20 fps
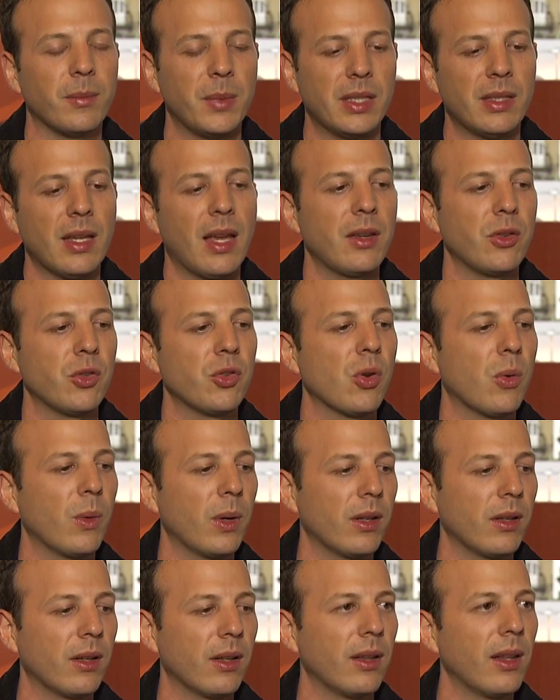besides
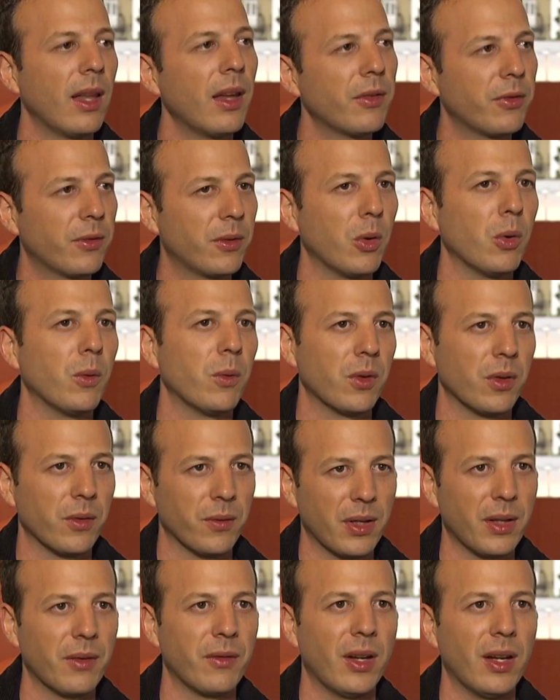showing the leftover
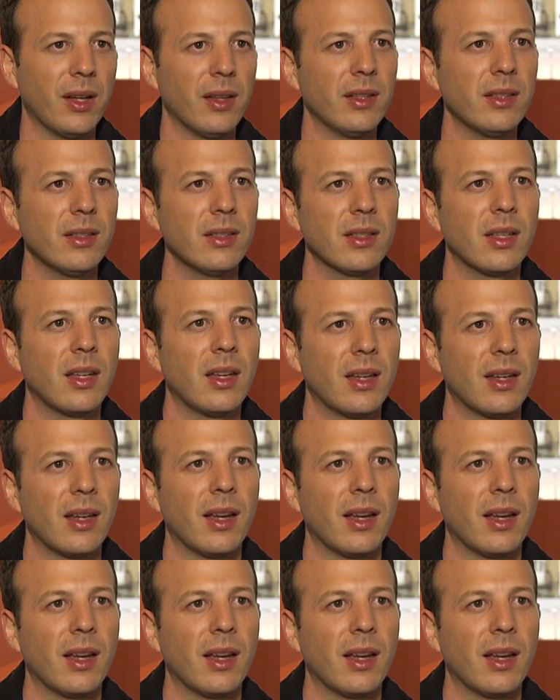of that violence,